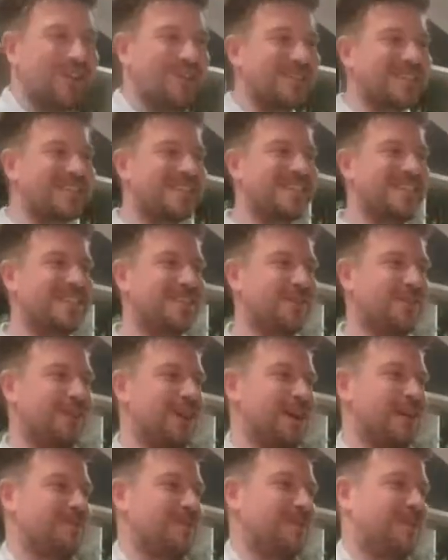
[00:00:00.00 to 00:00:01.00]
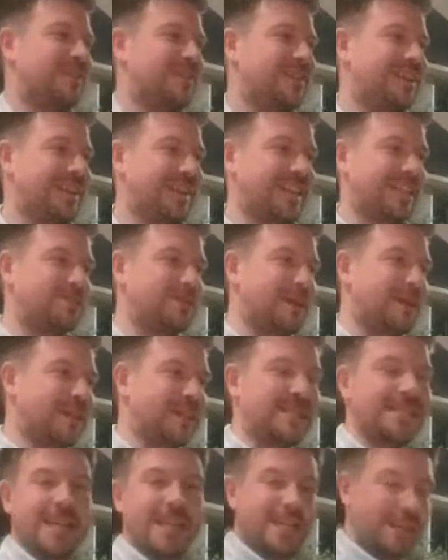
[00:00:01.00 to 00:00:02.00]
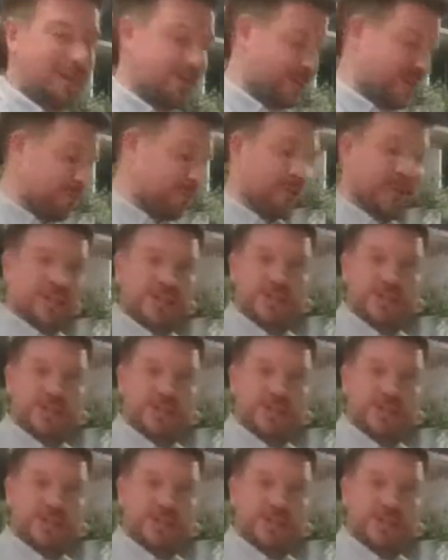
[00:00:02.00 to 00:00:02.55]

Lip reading: obviously they can smell the steak now, so they're more